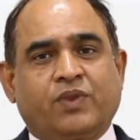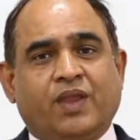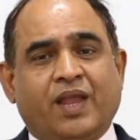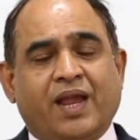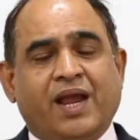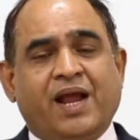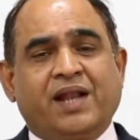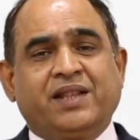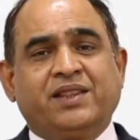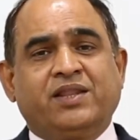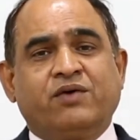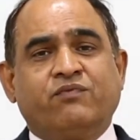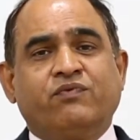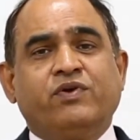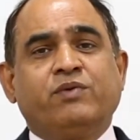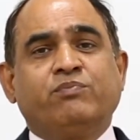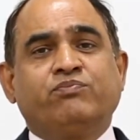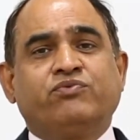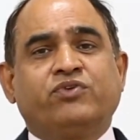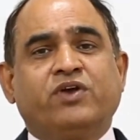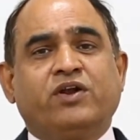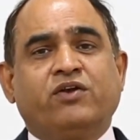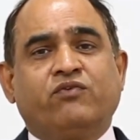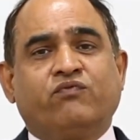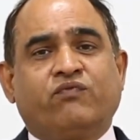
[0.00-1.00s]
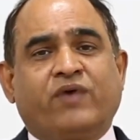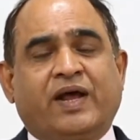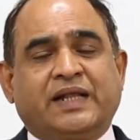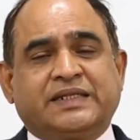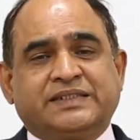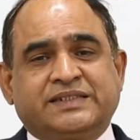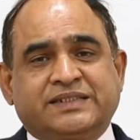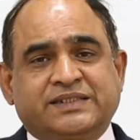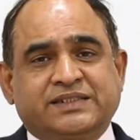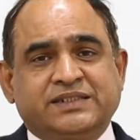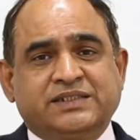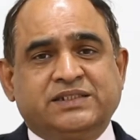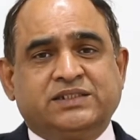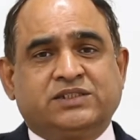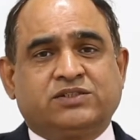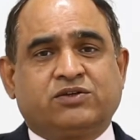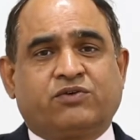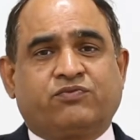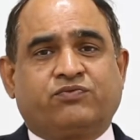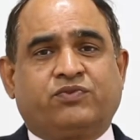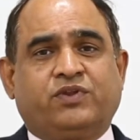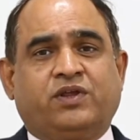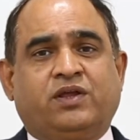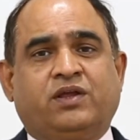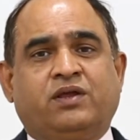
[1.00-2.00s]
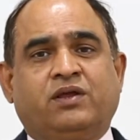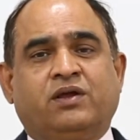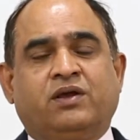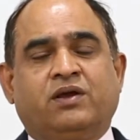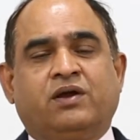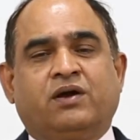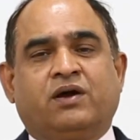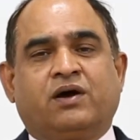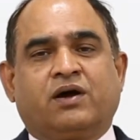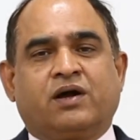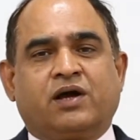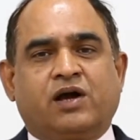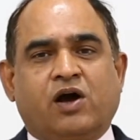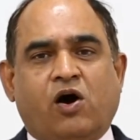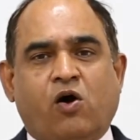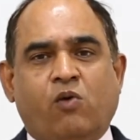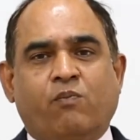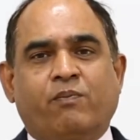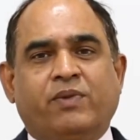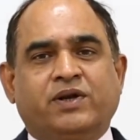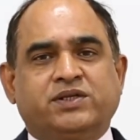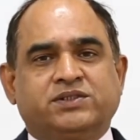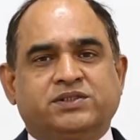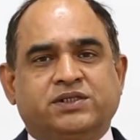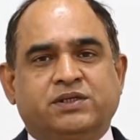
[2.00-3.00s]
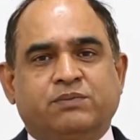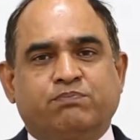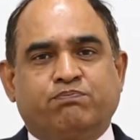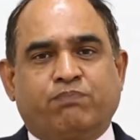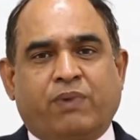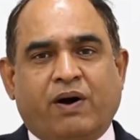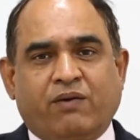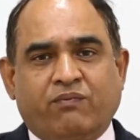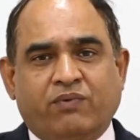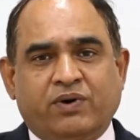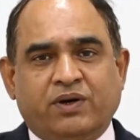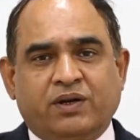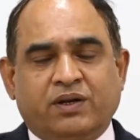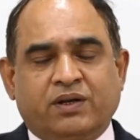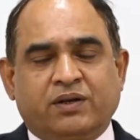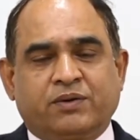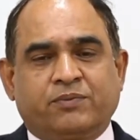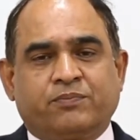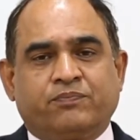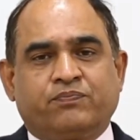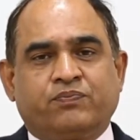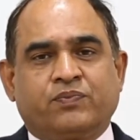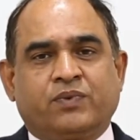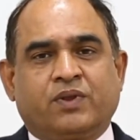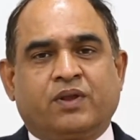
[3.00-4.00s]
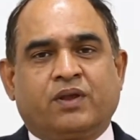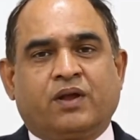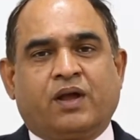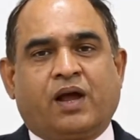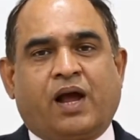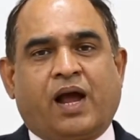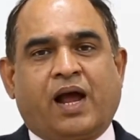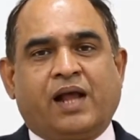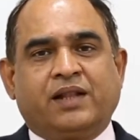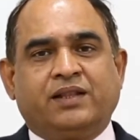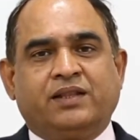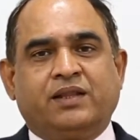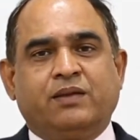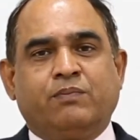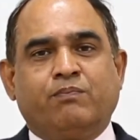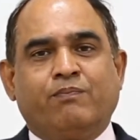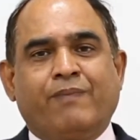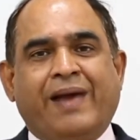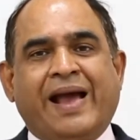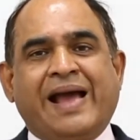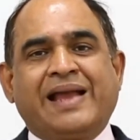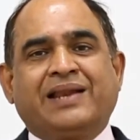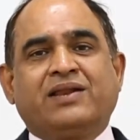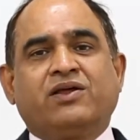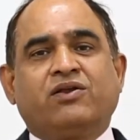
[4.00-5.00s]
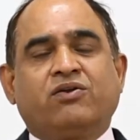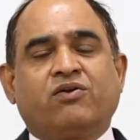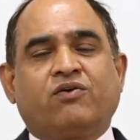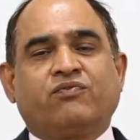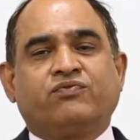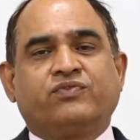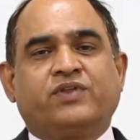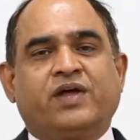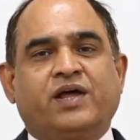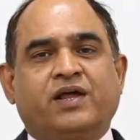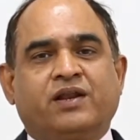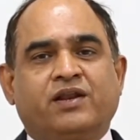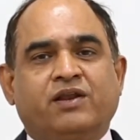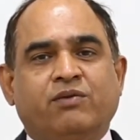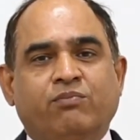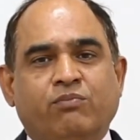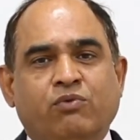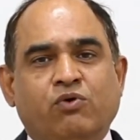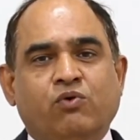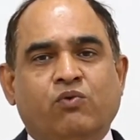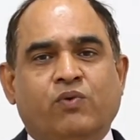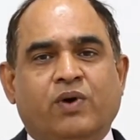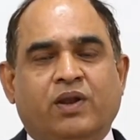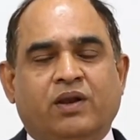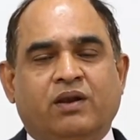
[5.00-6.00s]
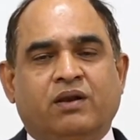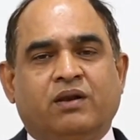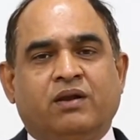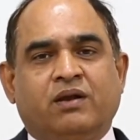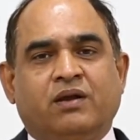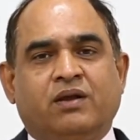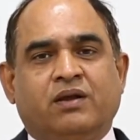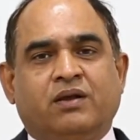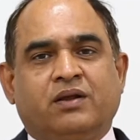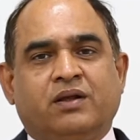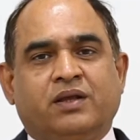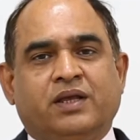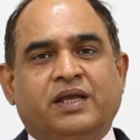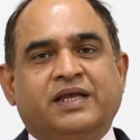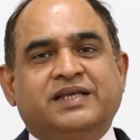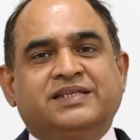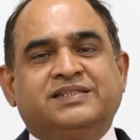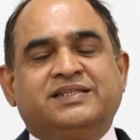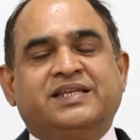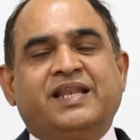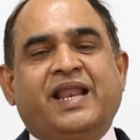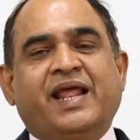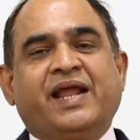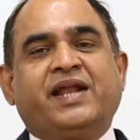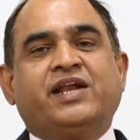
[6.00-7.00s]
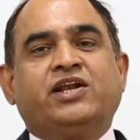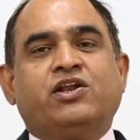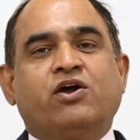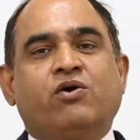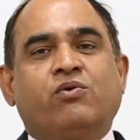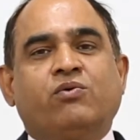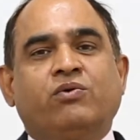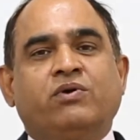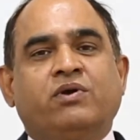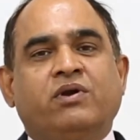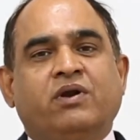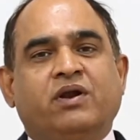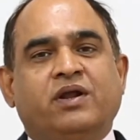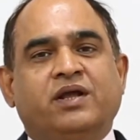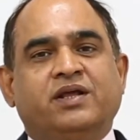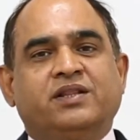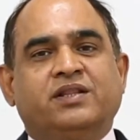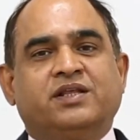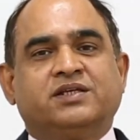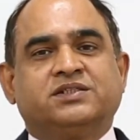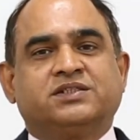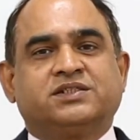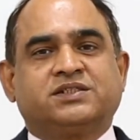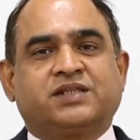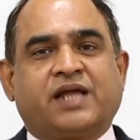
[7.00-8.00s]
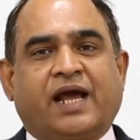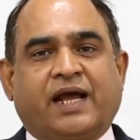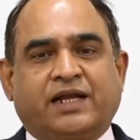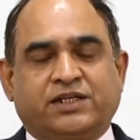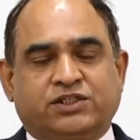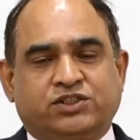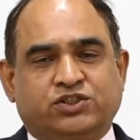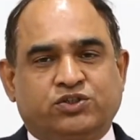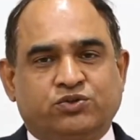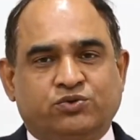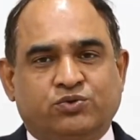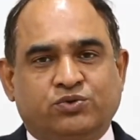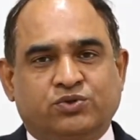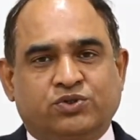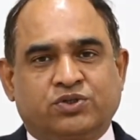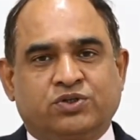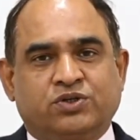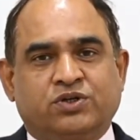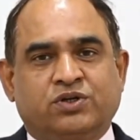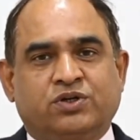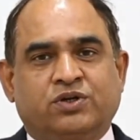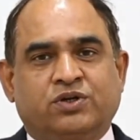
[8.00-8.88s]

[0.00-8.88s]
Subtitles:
at the whims and fancies of the government in power, and the manner of their removal is laid down in the statute.